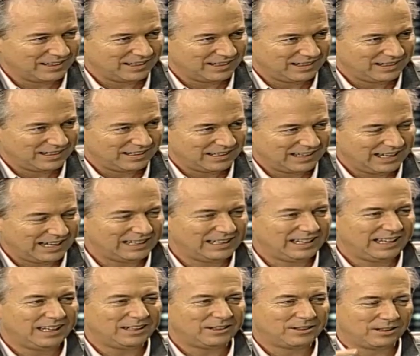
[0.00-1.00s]
ahead.
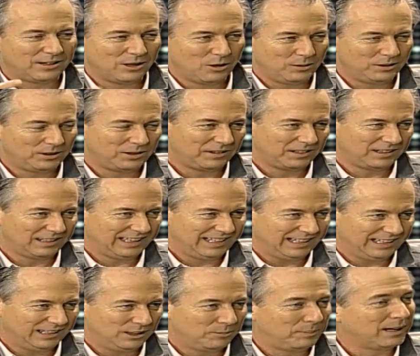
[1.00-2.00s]
And in, go into the
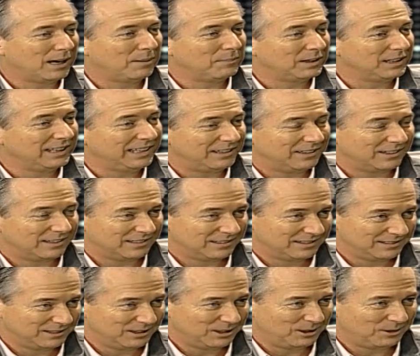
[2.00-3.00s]
lead, become the leader.
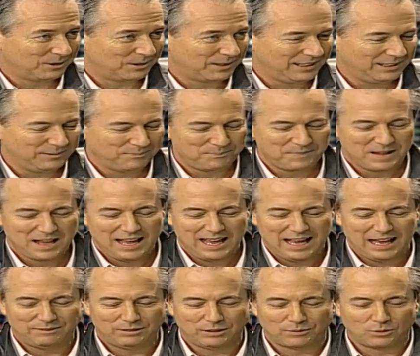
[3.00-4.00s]
Okay. okay.
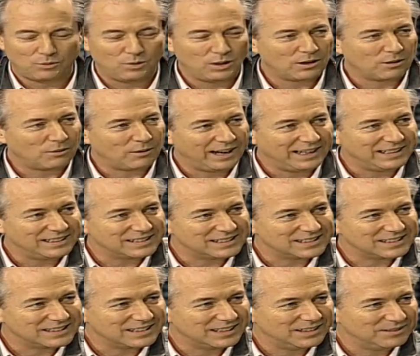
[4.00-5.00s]
Have you ever won a
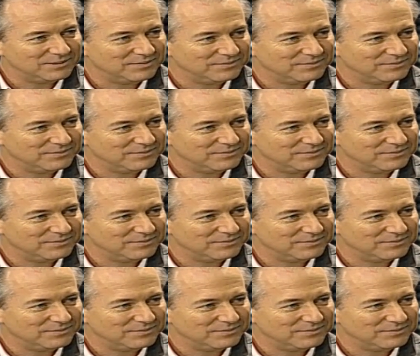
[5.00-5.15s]
race?